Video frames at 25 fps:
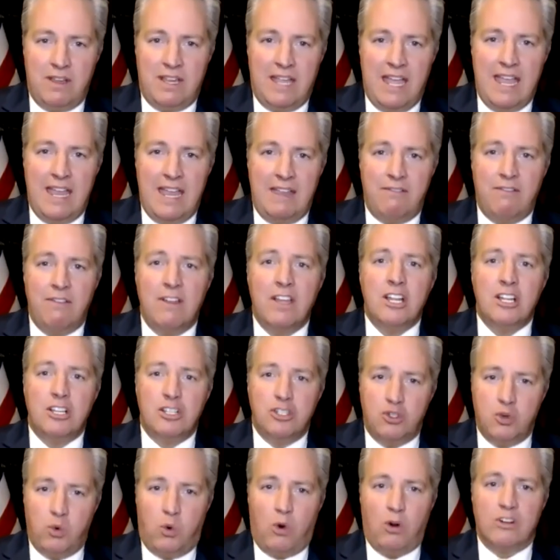gave
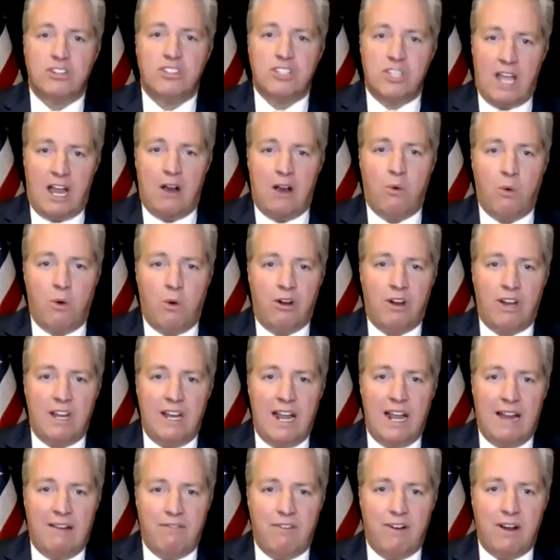towards our work
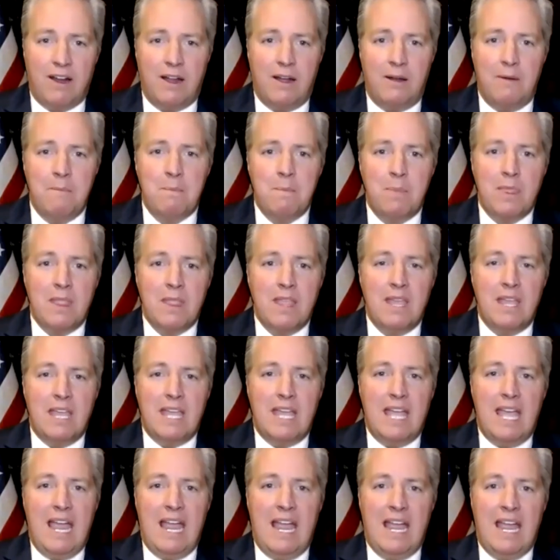in Africa.
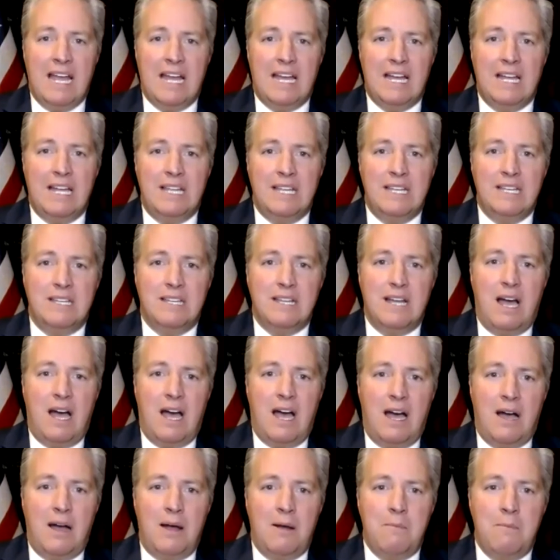And
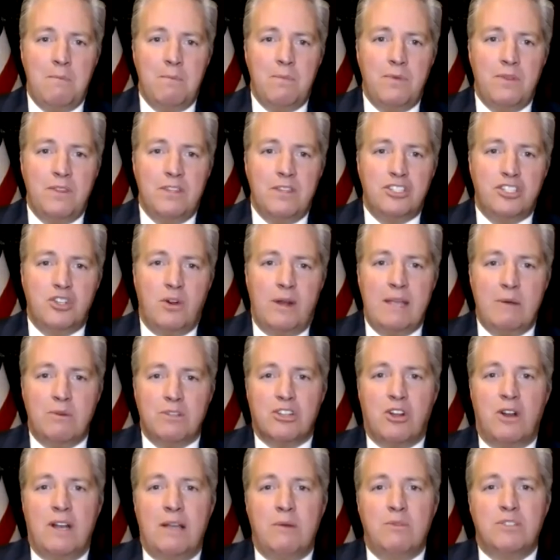so he
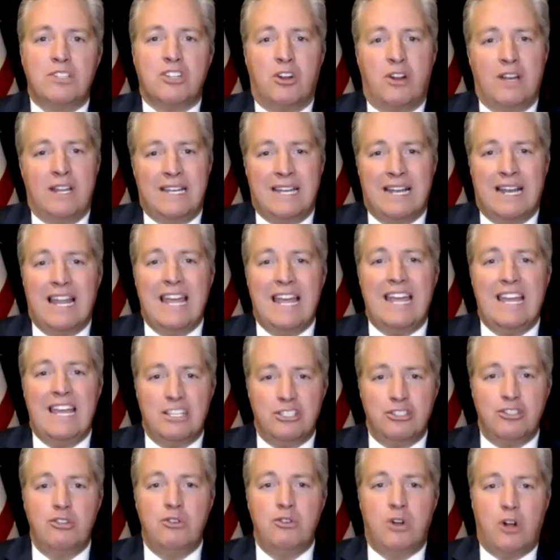was going, it was going to delay
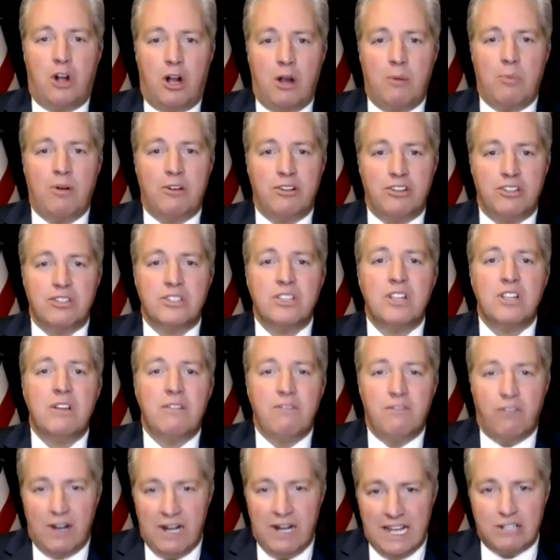his new car purchase
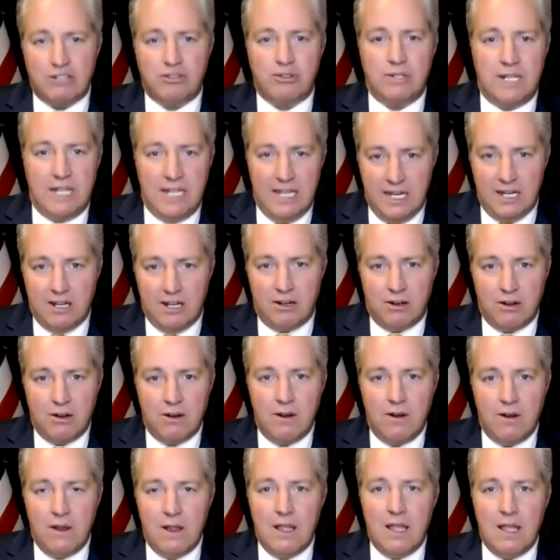for an extra year.
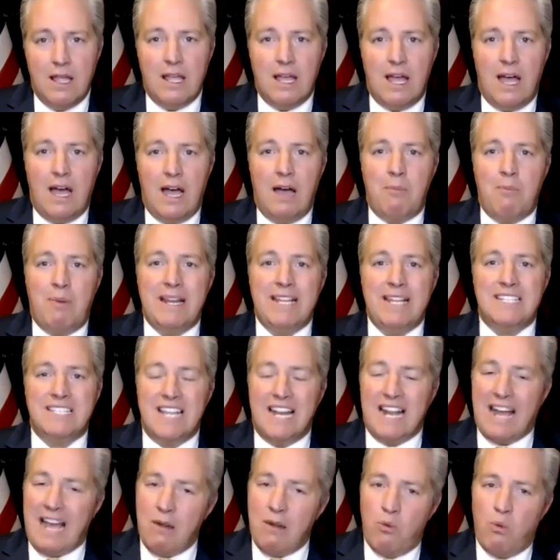But he
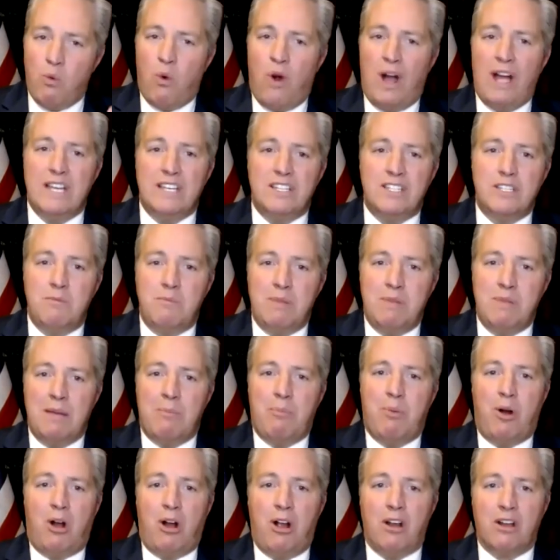said, I want to be a
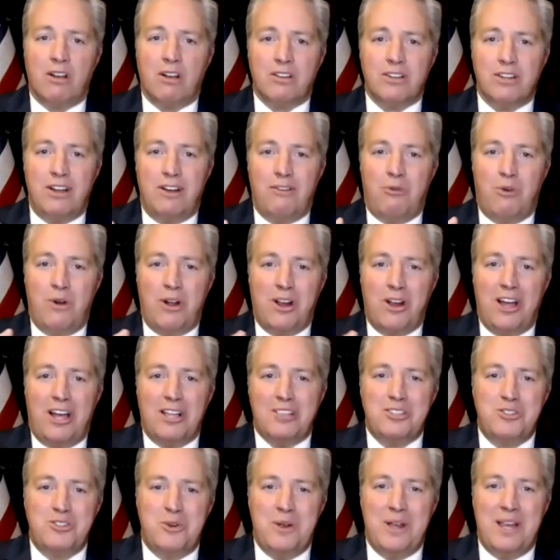part of what
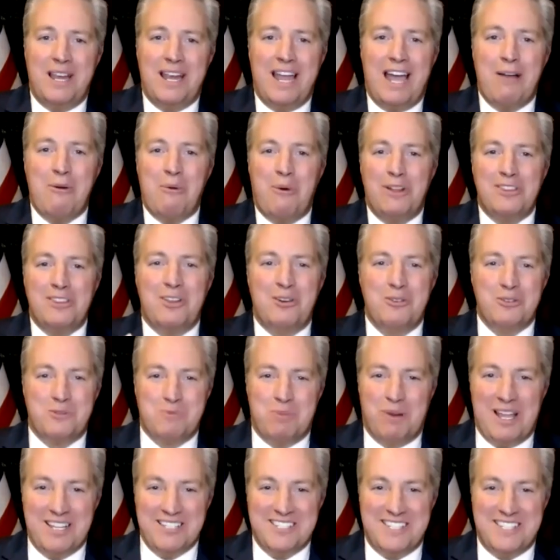God's doing. I want those
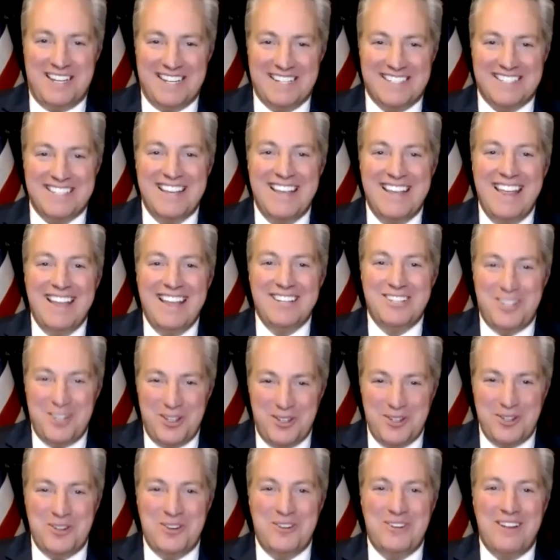blessings
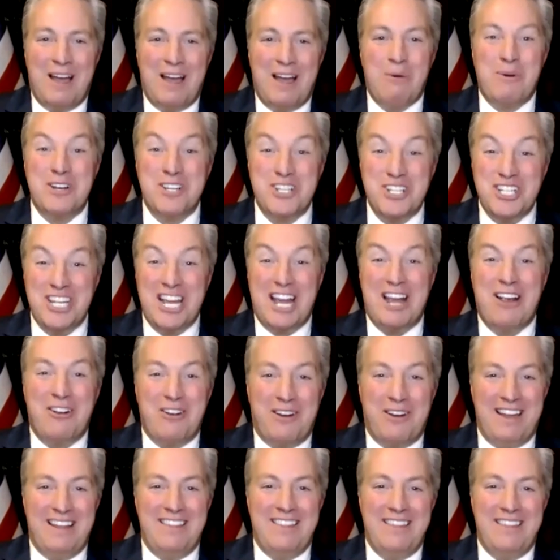too. I want to
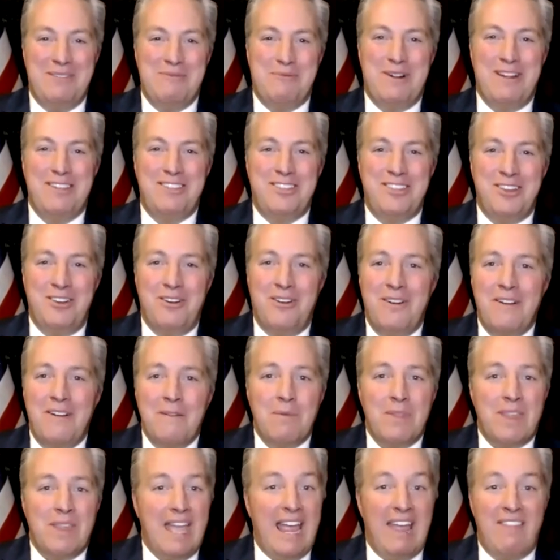share in them with you.
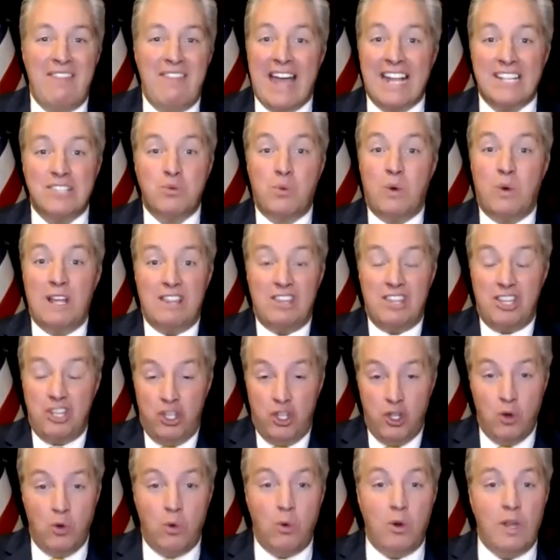And that's what
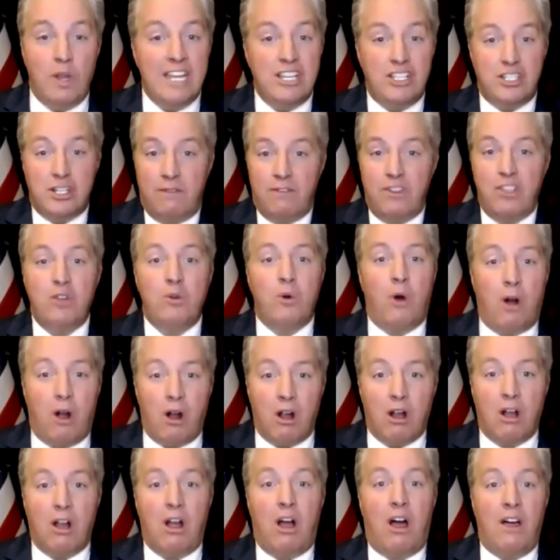you, each of you
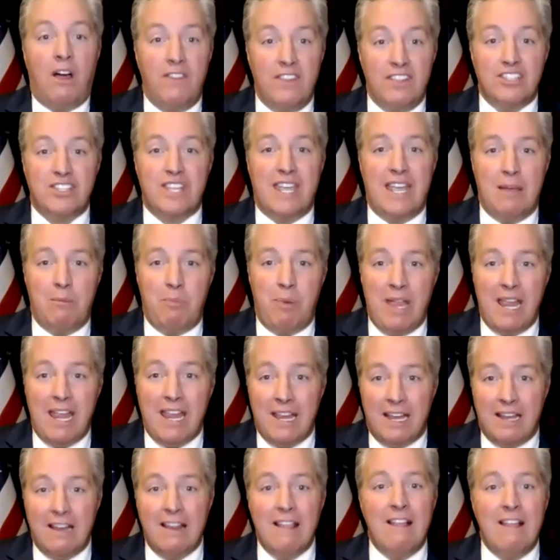are on this
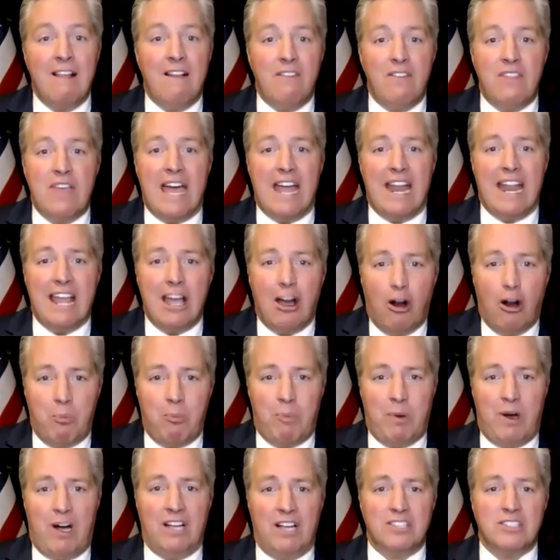campaign, that
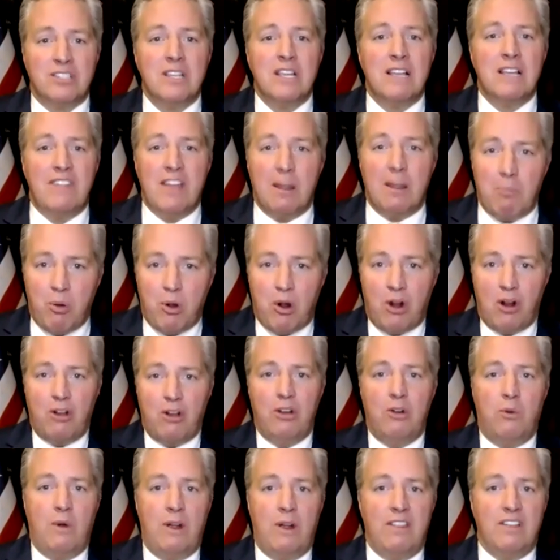help us, that
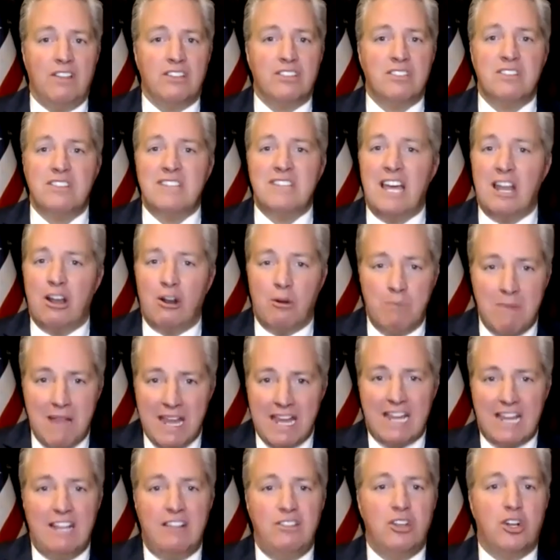partner with us, that are
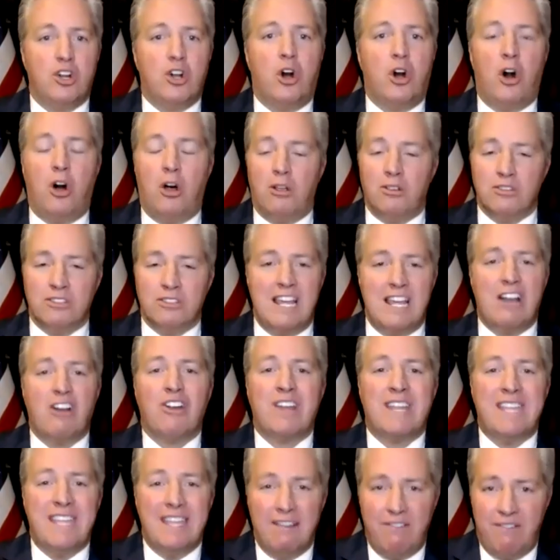making the calls, that are
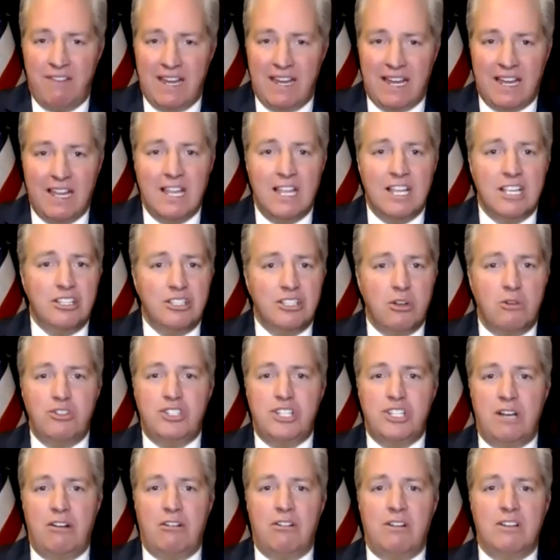giving so
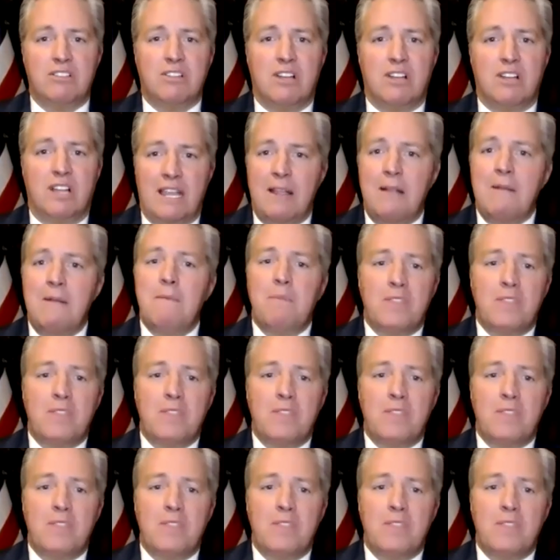generously,